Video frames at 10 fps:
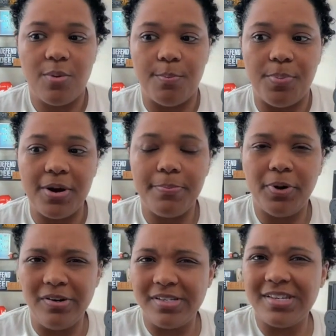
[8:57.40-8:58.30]
But
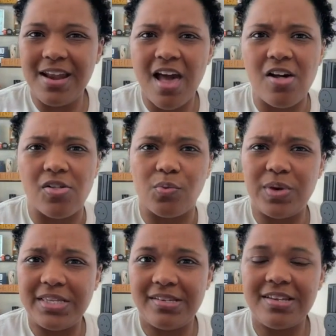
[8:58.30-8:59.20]
personnel, we
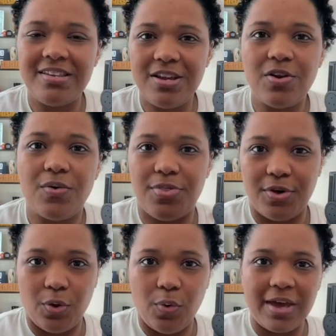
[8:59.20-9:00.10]
didn't, the
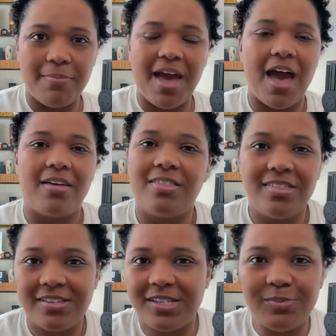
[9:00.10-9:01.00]
quick math,
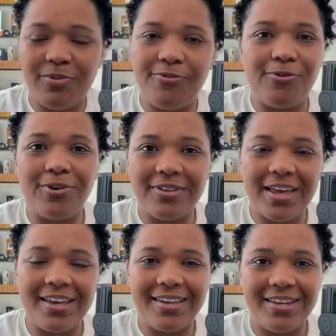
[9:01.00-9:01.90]
this is
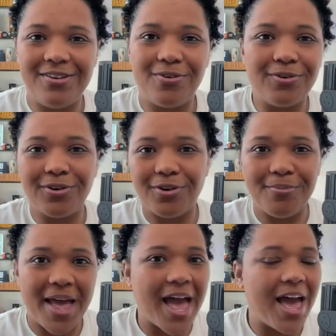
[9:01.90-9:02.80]
before girl
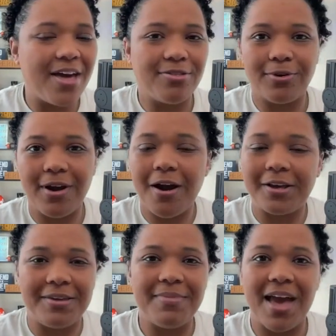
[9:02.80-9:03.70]
math or
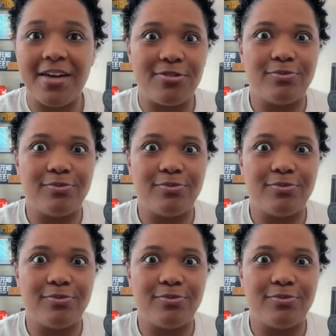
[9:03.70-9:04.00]
hockey math